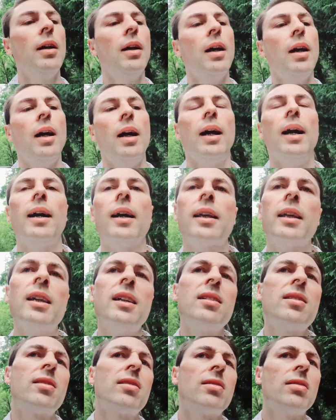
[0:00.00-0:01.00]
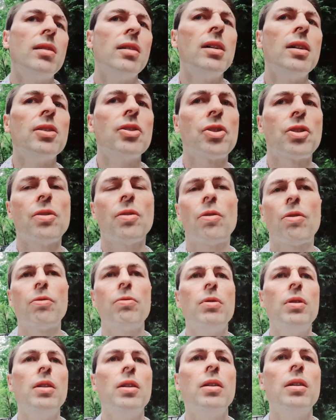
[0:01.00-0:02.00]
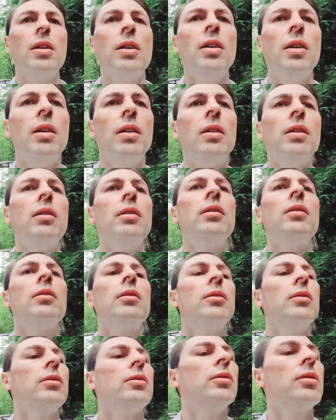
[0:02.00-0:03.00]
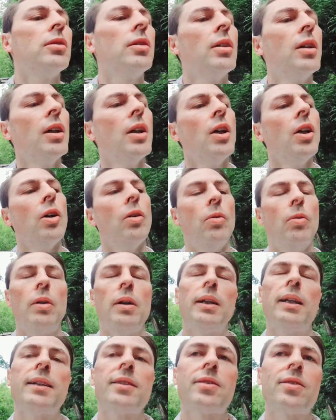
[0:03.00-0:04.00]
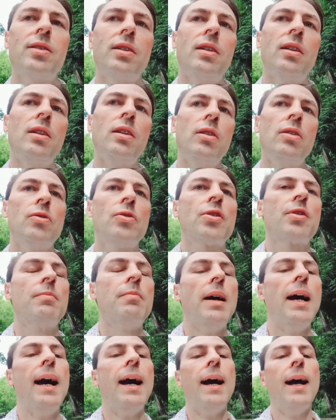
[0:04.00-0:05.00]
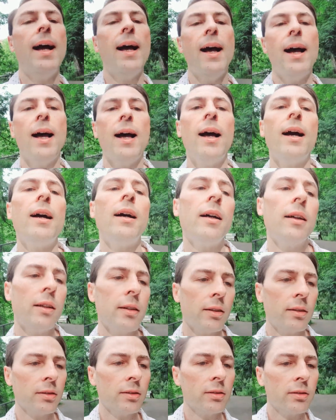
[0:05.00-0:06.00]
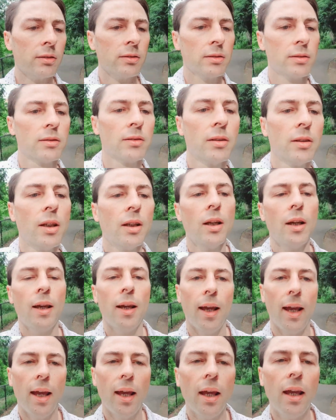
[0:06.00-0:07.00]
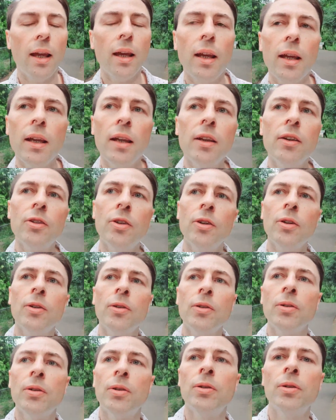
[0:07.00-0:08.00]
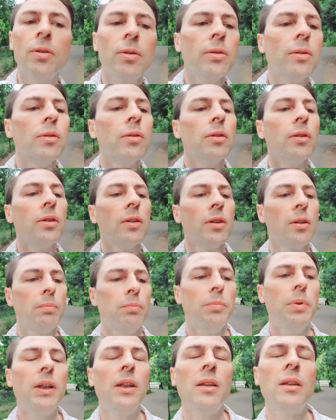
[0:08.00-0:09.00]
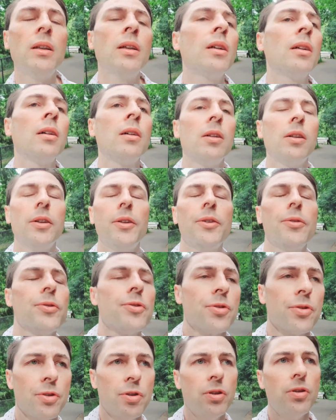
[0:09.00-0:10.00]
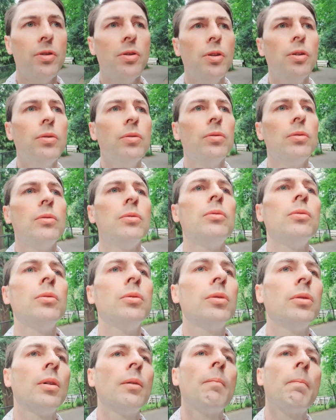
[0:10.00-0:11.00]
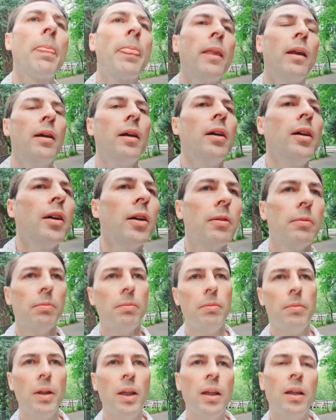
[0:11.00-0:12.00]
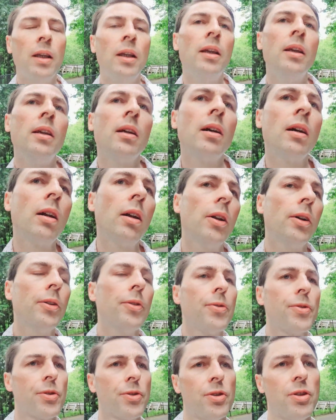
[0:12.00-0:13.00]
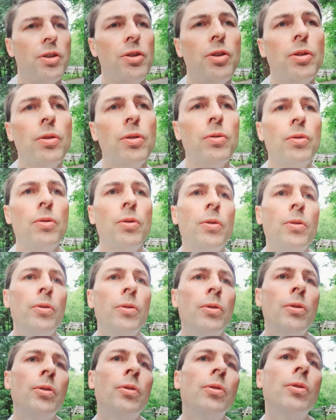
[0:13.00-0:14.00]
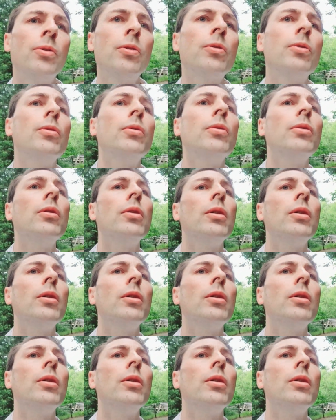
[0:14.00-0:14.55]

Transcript: I get such a thrill when I see you smile. And oh, being close to you, being close to you